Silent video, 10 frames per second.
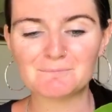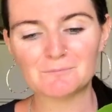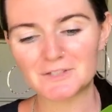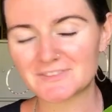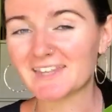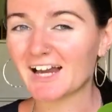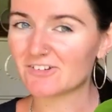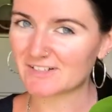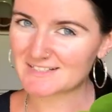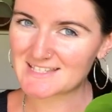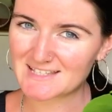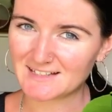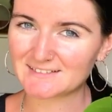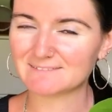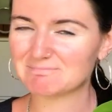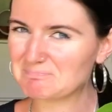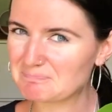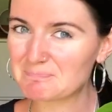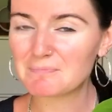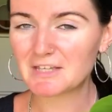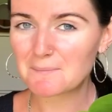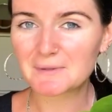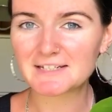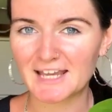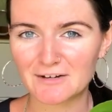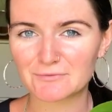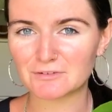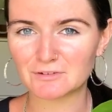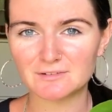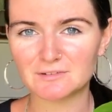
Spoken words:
With direct sun, be a bit careful.